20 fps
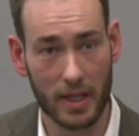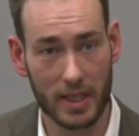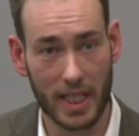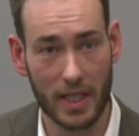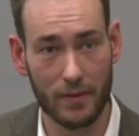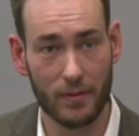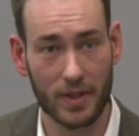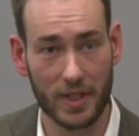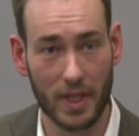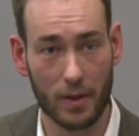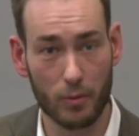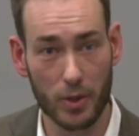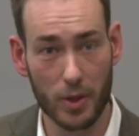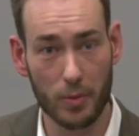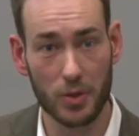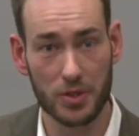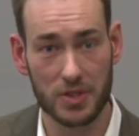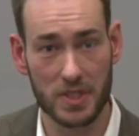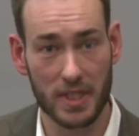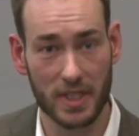given that we
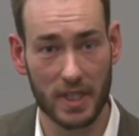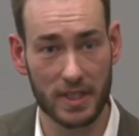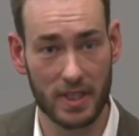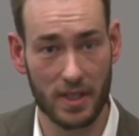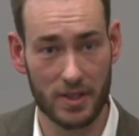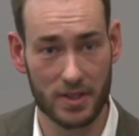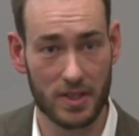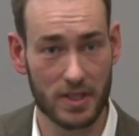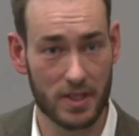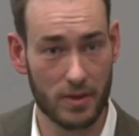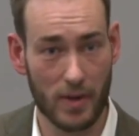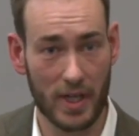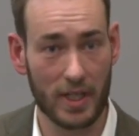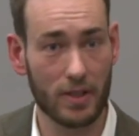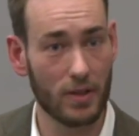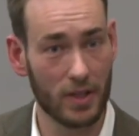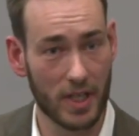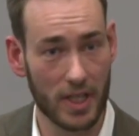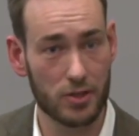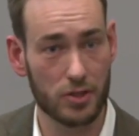will see that there's a direct
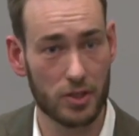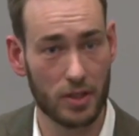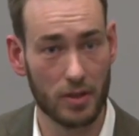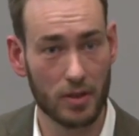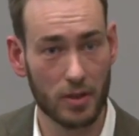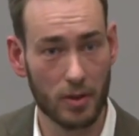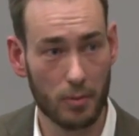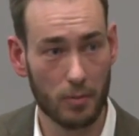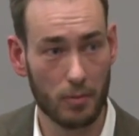connection,